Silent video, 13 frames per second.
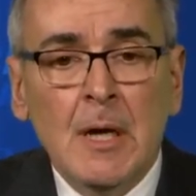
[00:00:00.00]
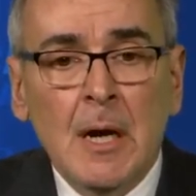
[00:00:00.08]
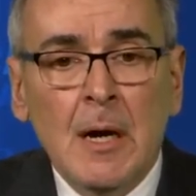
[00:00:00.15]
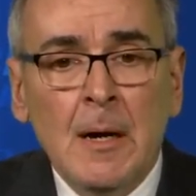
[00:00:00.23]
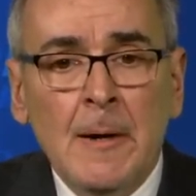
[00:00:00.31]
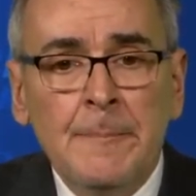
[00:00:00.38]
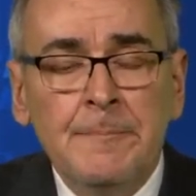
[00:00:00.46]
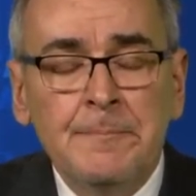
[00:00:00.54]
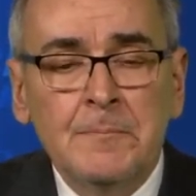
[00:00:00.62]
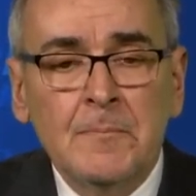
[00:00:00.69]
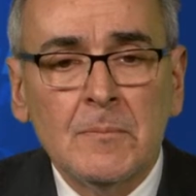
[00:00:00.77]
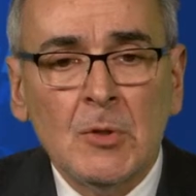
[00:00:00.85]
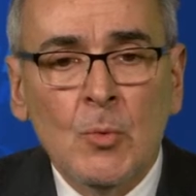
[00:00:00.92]
um,
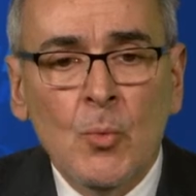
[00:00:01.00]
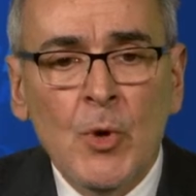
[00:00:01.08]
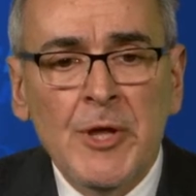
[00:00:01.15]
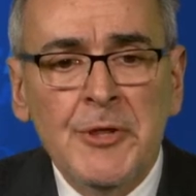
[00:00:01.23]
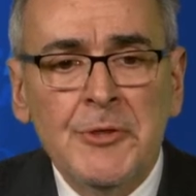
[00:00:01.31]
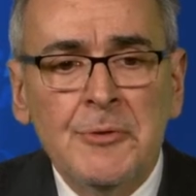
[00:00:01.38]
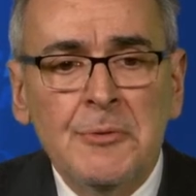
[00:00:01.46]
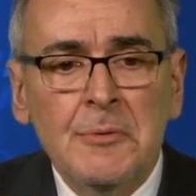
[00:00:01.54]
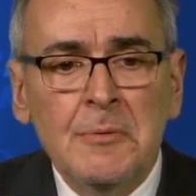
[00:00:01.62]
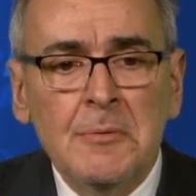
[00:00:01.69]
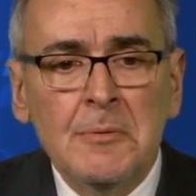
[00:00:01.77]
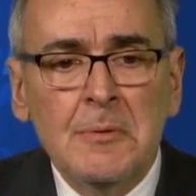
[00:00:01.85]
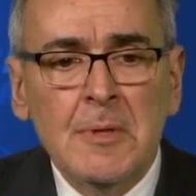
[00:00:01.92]
with
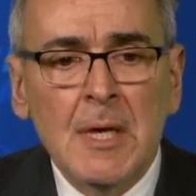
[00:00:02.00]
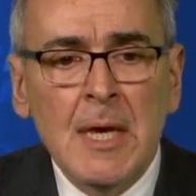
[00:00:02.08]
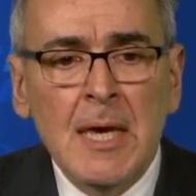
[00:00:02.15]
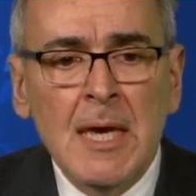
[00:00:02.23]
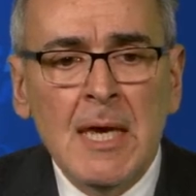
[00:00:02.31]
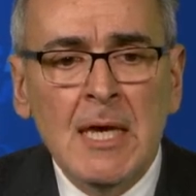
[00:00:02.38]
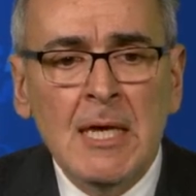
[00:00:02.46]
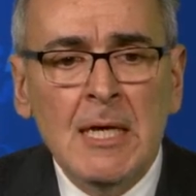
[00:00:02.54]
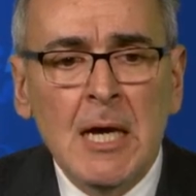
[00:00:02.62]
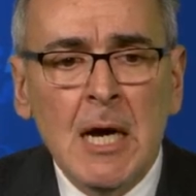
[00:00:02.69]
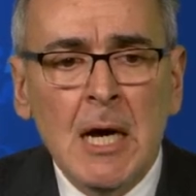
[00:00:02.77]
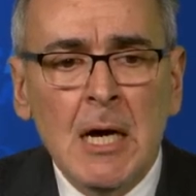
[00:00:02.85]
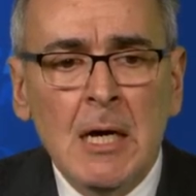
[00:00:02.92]
a,
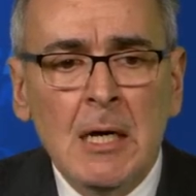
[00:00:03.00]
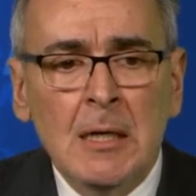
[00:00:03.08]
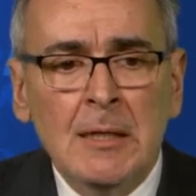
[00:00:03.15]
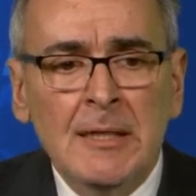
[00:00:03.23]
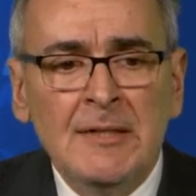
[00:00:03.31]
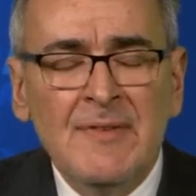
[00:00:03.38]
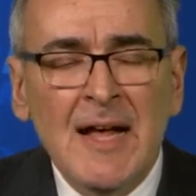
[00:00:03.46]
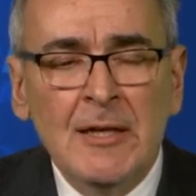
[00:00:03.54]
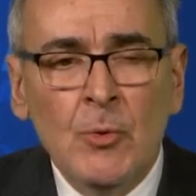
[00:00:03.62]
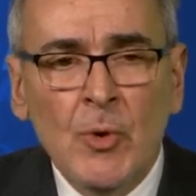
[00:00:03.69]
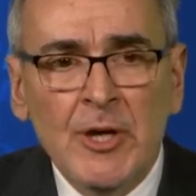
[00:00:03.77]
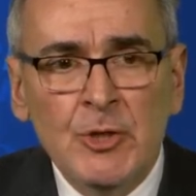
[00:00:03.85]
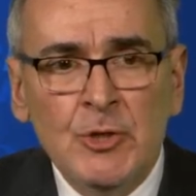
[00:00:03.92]
uh, an
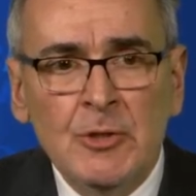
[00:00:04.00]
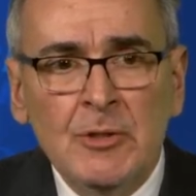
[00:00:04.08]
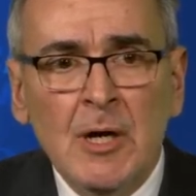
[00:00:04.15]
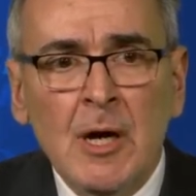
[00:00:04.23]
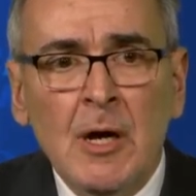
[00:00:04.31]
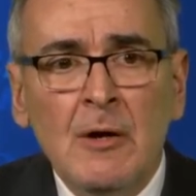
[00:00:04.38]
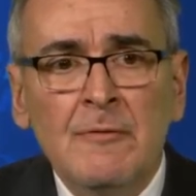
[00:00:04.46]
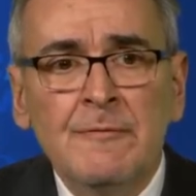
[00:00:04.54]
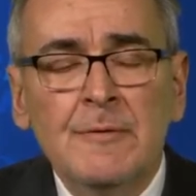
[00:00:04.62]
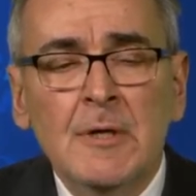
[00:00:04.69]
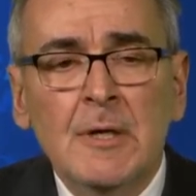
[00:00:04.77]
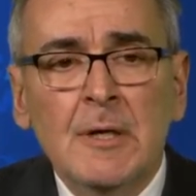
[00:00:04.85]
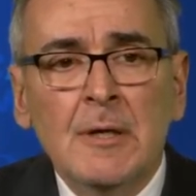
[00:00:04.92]
evaluation of
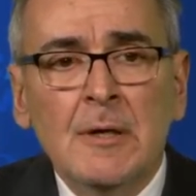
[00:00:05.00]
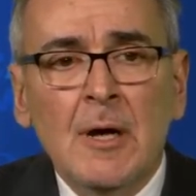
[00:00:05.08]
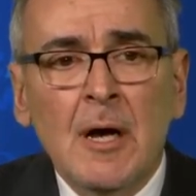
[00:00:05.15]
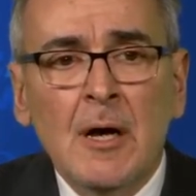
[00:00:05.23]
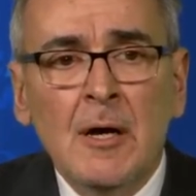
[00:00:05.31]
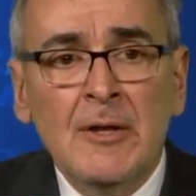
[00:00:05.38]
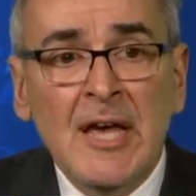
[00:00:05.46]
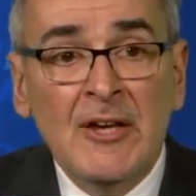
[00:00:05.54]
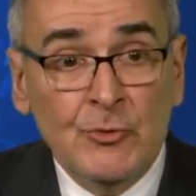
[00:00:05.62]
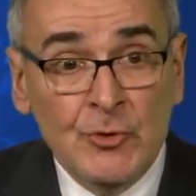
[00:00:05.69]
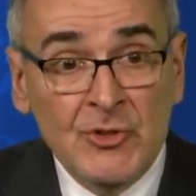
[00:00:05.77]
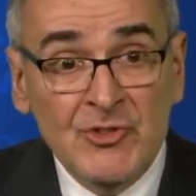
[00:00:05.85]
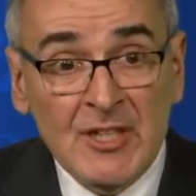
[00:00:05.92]
uh,
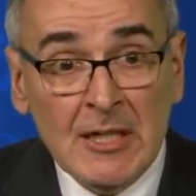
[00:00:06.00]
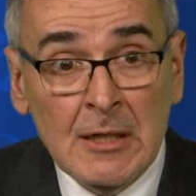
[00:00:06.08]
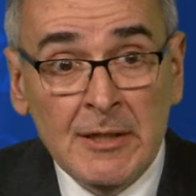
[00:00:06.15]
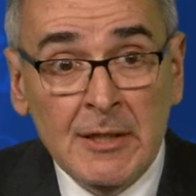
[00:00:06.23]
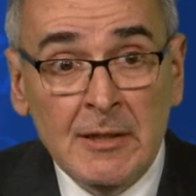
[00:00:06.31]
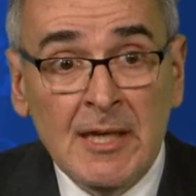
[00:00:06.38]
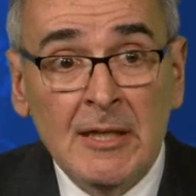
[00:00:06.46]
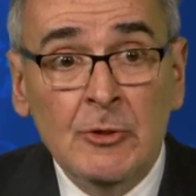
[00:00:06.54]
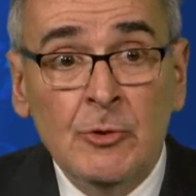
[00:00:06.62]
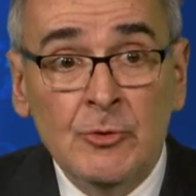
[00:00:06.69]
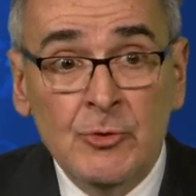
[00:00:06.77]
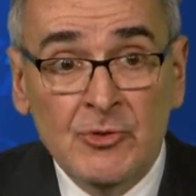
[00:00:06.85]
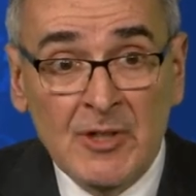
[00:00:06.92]
estrogen signaling and
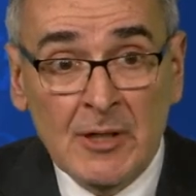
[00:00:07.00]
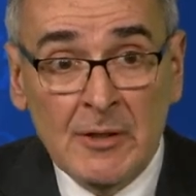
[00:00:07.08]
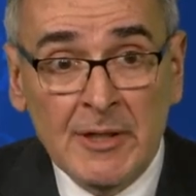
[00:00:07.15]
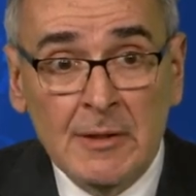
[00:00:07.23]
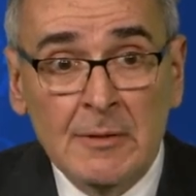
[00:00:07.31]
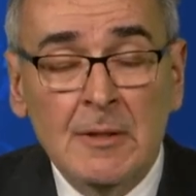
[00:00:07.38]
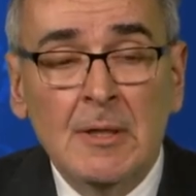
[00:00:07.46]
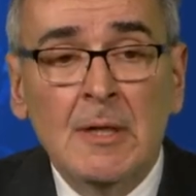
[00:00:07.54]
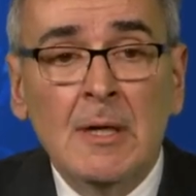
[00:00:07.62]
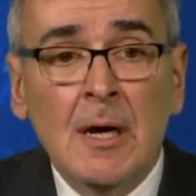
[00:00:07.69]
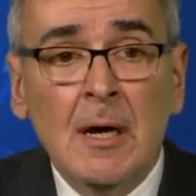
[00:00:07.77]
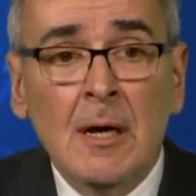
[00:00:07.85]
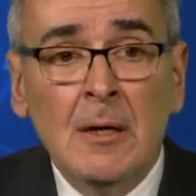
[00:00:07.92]
HER2 signaling,
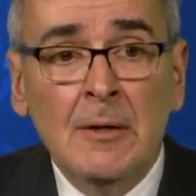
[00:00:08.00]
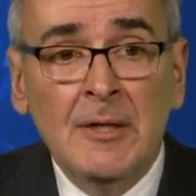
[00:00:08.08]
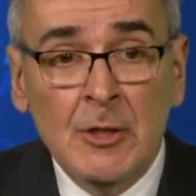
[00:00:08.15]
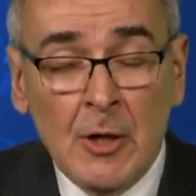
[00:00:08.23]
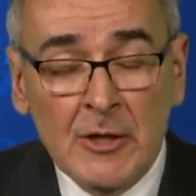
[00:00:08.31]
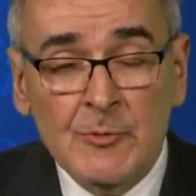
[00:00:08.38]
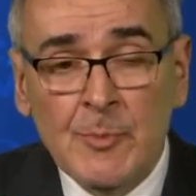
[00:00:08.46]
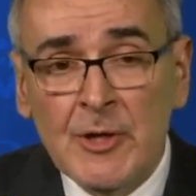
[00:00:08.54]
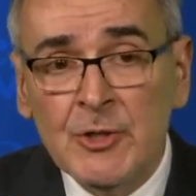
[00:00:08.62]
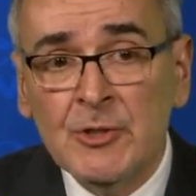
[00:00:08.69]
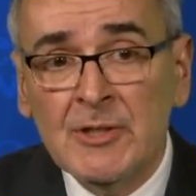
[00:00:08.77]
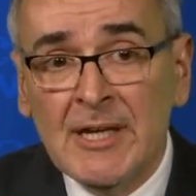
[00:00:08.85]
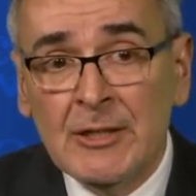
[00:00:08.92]
uh, ER
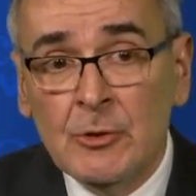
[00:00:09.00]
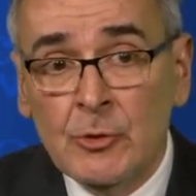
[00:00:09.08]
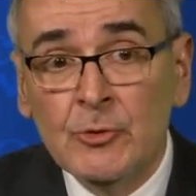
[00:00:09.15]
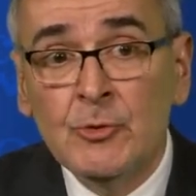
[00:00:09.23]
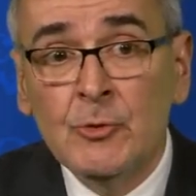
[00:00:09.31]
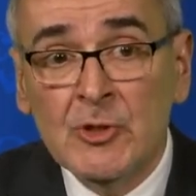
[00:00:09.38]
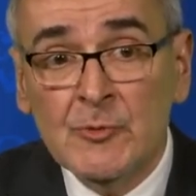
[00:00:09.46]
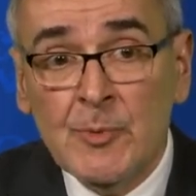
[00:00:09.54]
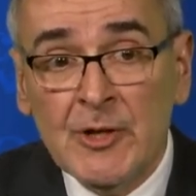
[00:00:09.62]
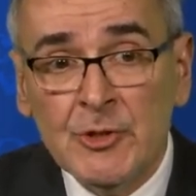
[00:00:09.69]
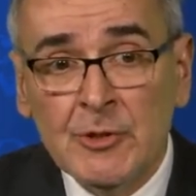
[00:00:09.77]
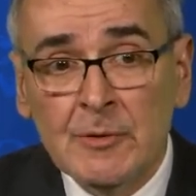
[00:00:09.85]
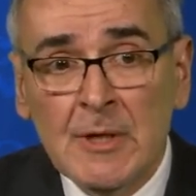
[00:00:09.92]
expression and HER2
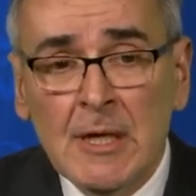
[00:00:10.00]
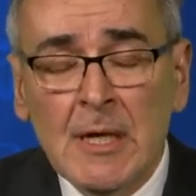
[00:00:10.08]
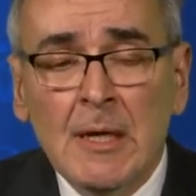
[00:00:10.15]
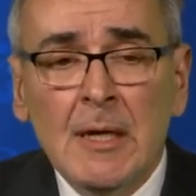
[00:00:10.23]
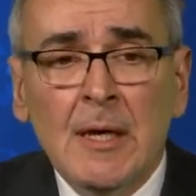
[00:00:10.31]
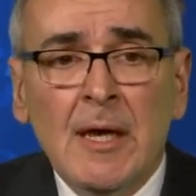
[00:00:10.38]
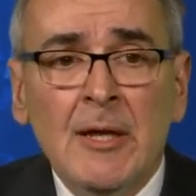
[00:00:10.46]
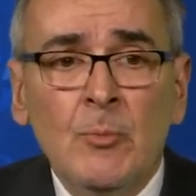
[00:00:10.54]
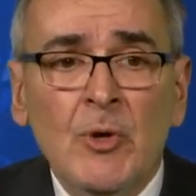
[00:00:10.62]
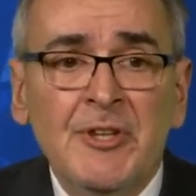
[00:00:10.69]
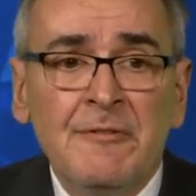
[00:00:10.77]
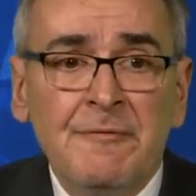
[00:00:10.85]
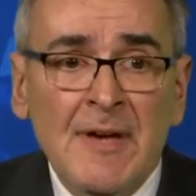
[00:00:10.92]
expression. And
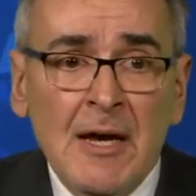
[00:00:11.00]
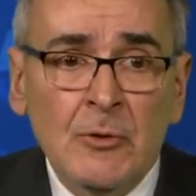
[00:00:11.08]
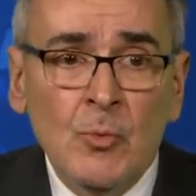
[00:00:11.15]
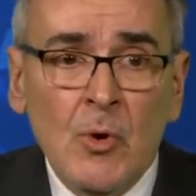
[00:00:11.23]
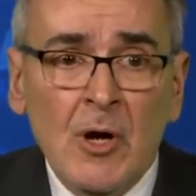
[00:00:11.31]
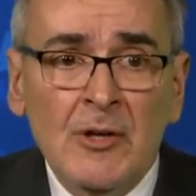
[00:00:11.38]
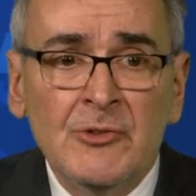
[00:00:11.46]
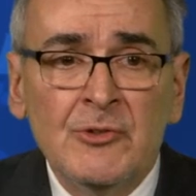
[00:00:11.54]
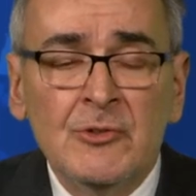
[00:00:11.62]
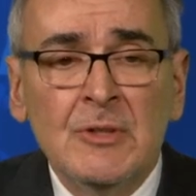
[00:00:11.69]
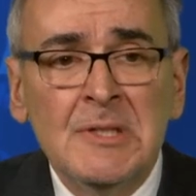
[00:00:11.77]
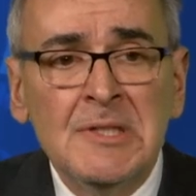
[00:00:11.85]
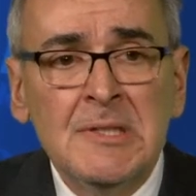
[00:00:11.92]
what they found was
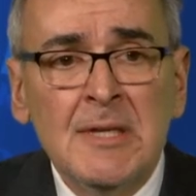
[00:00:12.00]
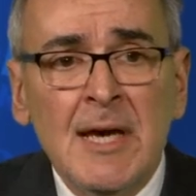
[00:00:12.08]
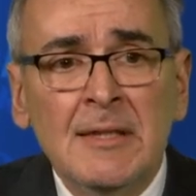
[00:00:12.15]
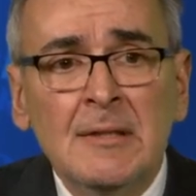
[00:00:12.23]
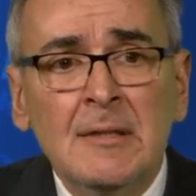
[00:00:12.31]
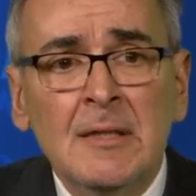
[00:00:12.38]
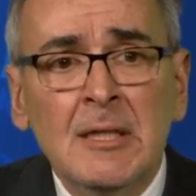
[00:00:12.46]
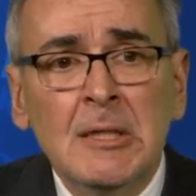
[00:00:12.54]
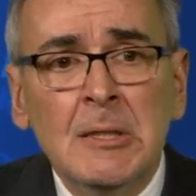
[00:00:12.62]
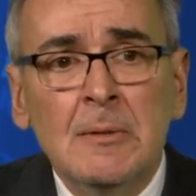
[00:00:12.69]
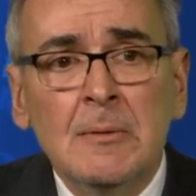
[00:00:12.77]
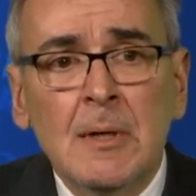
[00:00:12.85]
is that the